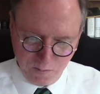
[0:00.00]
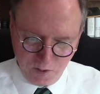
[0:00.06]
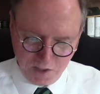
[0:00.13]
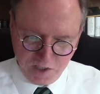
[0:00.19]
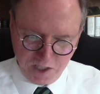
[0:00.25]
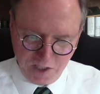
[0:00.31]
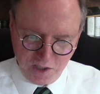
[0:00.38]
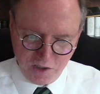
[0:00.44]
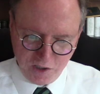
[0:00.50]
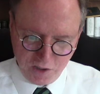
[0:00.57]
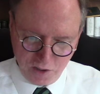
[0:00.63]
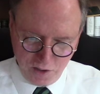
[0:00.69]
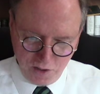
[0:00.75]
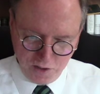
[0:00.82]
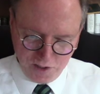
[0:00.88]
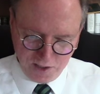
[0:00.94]
which He
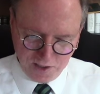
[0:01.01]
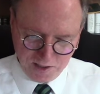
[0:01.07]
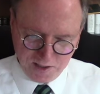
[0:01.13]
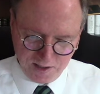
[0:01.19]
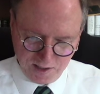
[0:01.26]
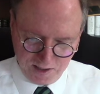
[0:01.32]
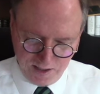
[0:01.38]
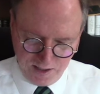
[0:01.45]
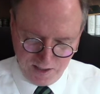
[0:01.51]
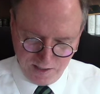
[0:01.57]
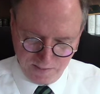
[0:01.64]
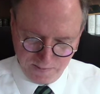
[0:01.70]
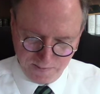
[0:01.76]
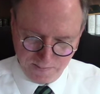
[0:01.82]
chooses to give.